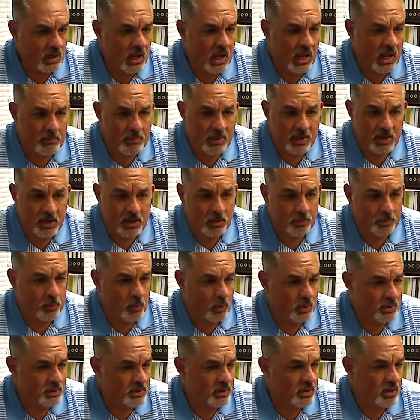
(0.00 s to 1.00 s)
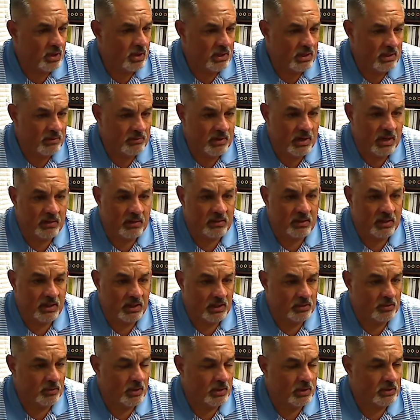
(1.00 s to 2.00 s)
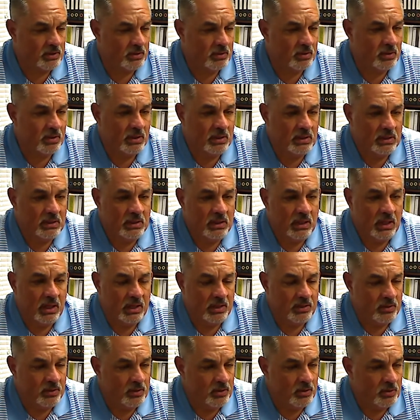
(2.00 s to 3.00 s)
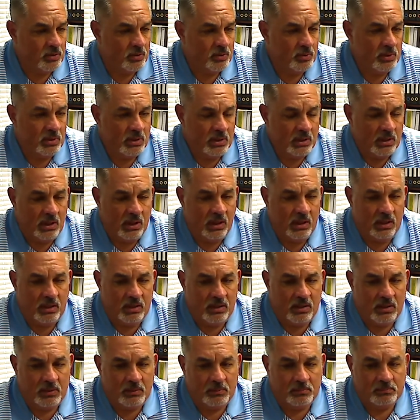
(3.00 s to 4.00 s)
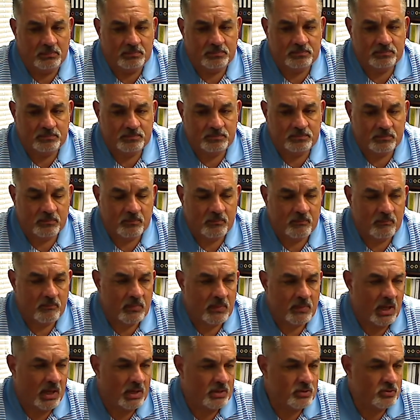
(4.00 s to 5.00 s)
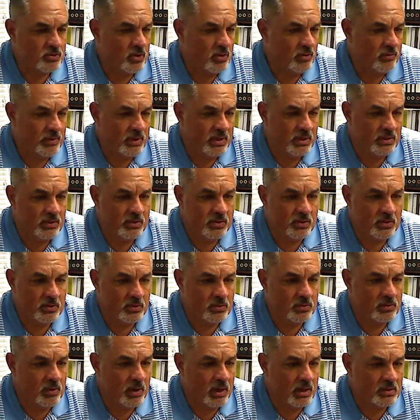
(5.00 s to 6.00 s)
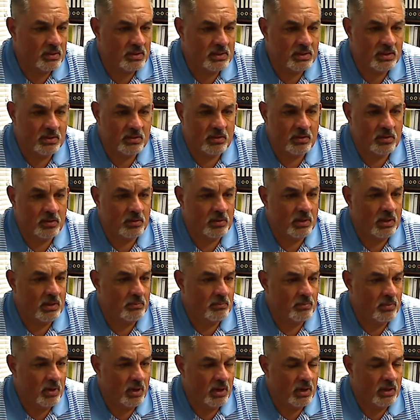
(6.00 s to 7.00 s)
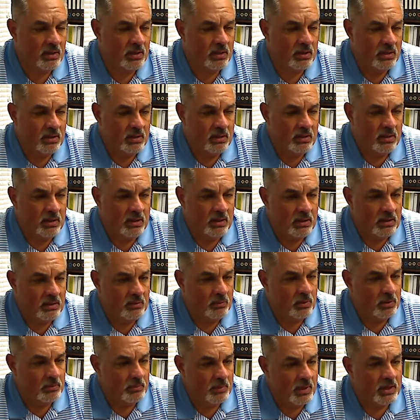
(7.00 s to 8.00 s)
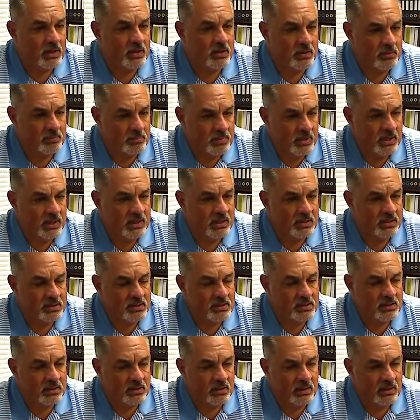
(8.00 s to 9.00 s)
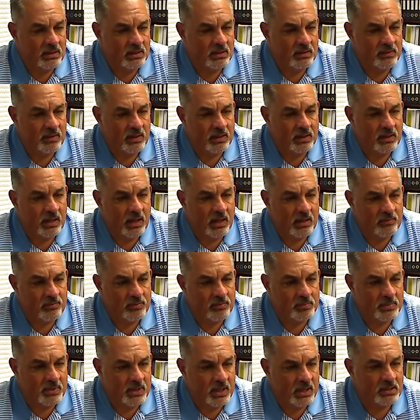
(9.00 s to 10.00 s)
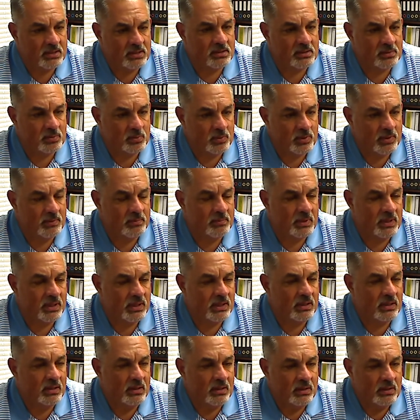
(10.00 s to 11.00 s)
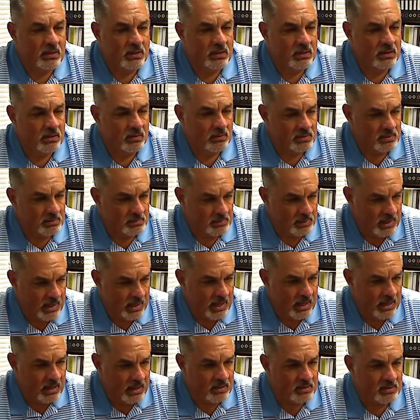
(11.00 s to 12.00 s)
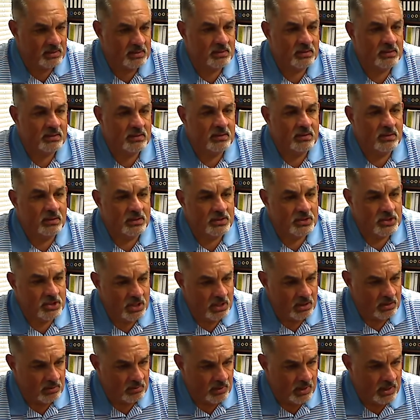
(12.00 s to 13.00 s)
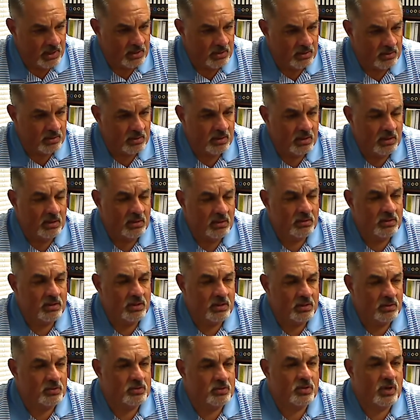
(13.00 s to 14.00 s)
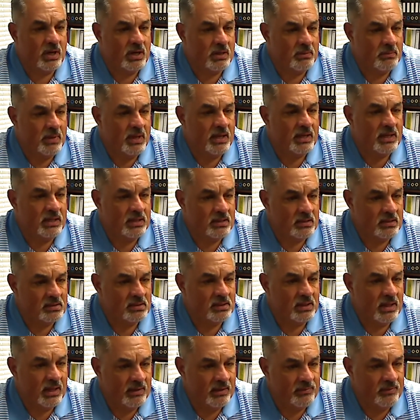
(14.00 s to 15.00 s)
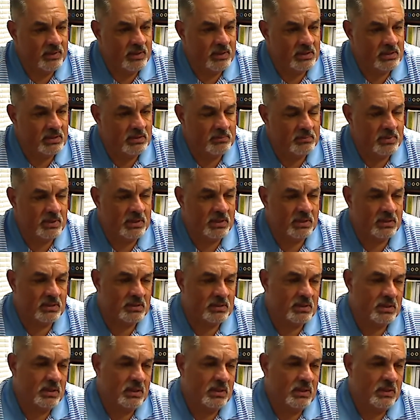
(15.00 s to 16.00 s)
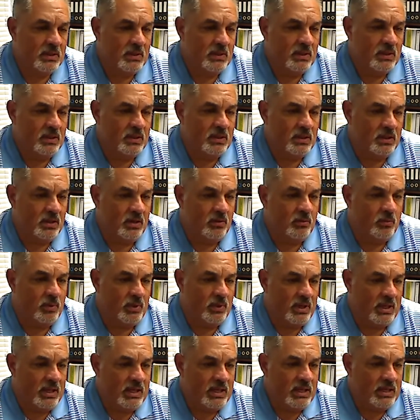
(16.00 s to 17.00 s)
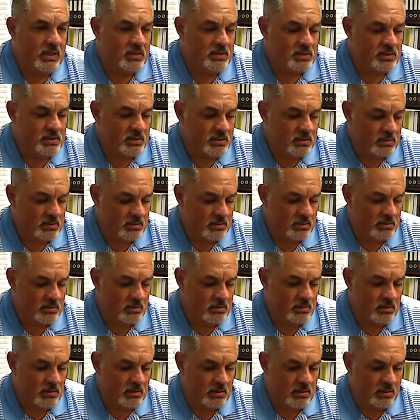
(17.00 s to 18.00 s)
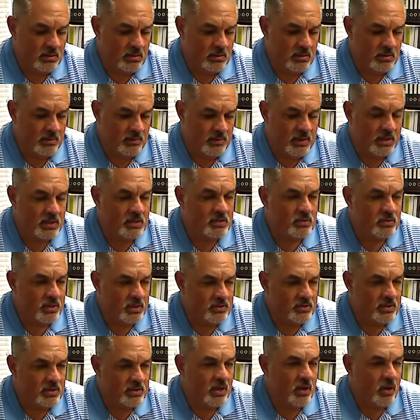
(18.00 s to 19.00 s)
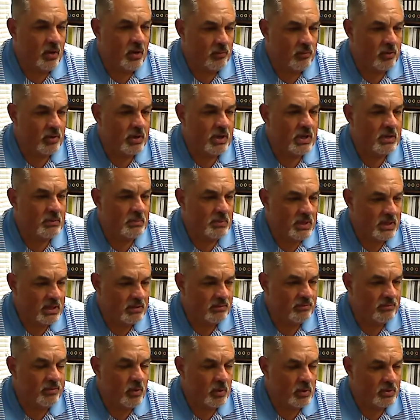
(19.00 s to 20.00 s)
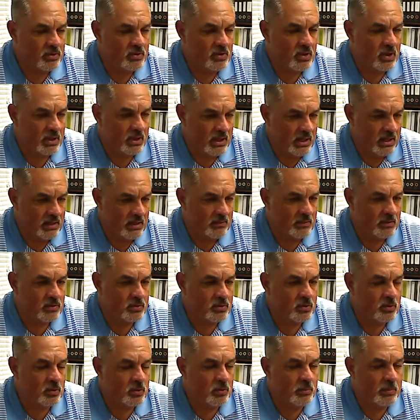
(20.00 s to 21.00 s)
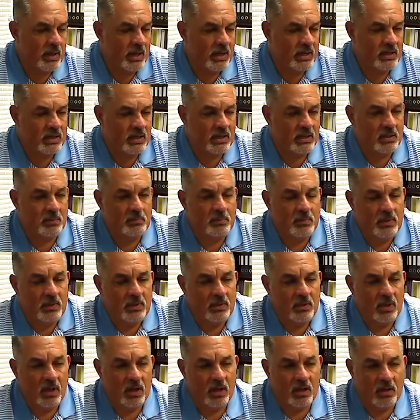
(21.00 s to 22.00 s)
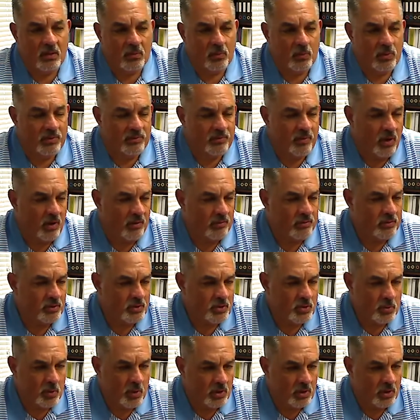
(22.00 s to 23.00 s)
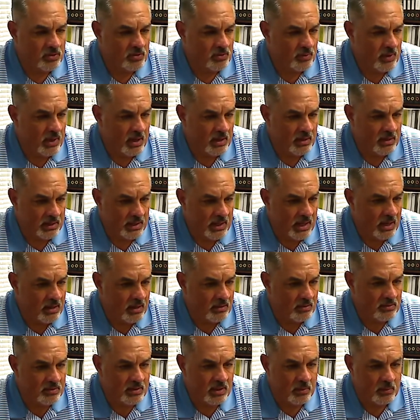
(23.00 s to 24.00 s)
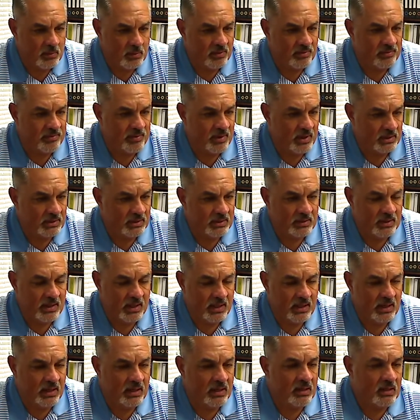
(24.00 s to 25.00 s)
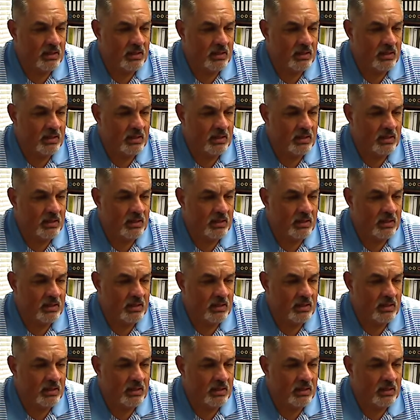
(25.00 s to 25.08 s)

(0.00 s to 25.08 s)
i made it a point to call every athletic director i knew um, i drove into ground zero and brought uh, one of my good buddies uh, that came from texas with me you know some gas a generator, you know, trying to make his life easy because, you know, when he's things are easy at home for him, he can focus on getting the school back up. Uh, we've offered to our surrounding counties that were affected that